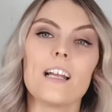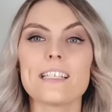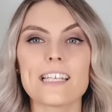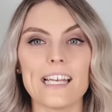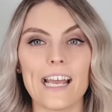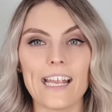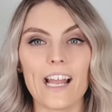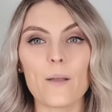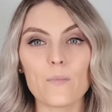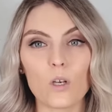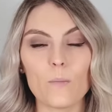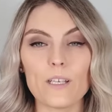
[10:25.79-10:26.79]
Today, I'm
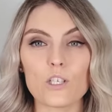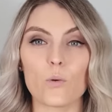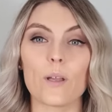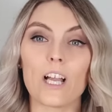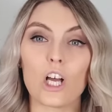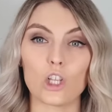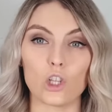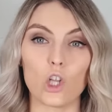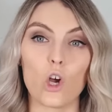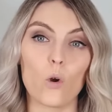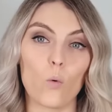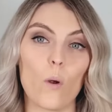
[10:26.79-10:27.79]
going to be doing a
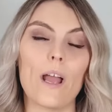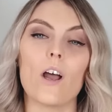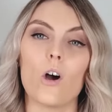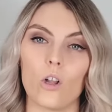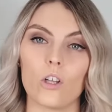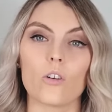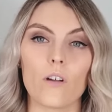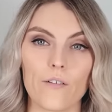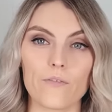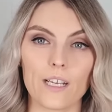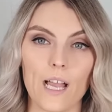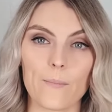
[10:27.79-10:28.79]
long wear
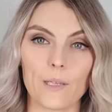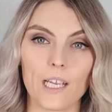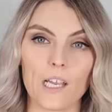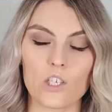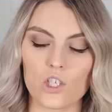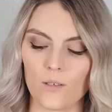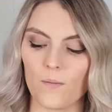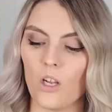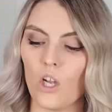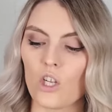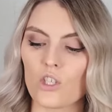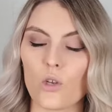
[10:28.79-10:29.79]
holographic application.
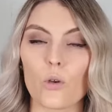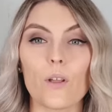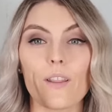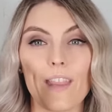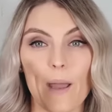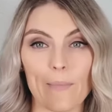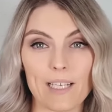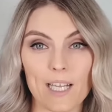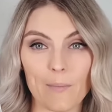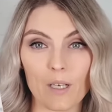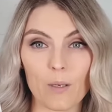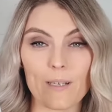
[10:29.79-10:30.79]
So that means
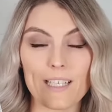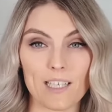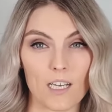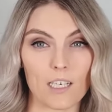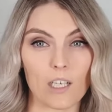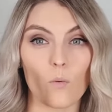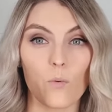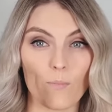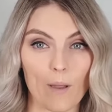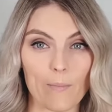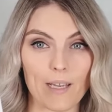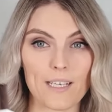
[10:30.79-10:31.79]
I'm going to be starting with
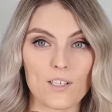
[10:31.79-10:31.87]
my base